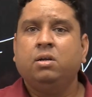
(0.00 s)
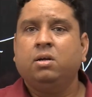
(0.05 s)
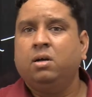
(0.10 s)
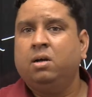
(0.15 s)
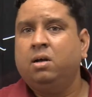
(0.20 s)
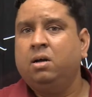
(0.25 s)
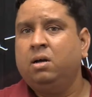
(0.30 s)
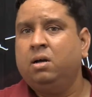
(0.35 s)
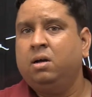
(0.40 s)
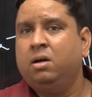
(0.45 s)

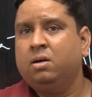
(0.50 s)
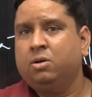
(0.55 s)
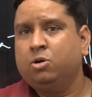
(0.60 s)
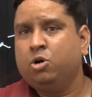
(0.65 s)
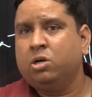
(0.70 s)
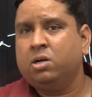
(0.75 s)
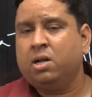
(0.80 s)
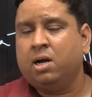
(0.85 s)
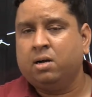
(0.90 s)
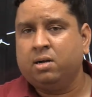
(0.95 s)

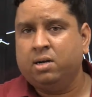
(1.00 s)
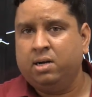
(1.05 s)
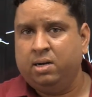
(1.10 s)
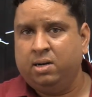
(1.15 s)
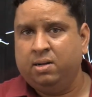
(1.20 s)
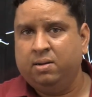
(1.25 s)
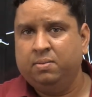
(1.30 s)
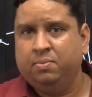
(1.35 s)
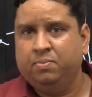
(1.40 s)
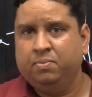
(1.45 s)
got occurred
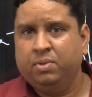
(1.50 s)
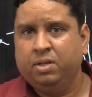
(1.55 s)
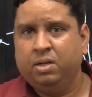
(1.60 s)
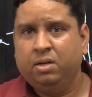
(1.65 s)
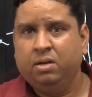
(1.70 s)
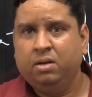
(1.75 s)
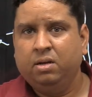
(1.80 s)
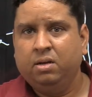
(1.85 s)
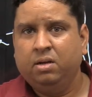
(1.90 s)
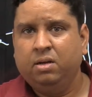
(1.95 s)

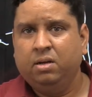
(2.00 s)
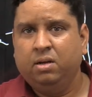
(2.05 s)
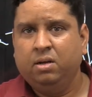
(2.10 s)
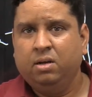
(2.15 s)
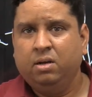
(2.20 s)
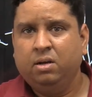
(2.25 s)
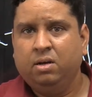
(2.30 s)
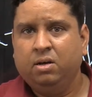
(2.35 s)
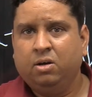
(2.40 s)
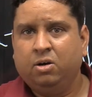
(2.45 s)

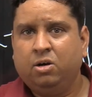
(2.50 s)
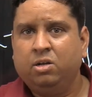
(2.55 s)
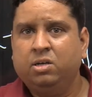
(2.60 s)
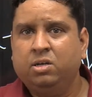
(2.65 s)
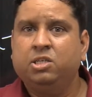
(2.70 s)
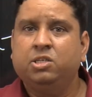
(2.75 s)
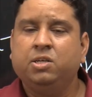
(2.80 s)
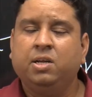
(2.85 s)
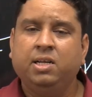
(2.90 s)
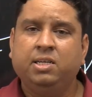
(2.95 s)
on
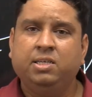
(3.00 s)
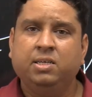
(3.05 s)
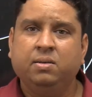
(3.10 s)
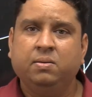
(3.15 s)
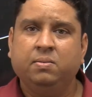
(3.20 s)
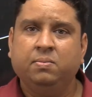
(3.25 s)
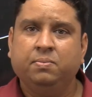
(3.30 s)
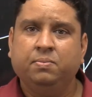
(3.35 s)
this region.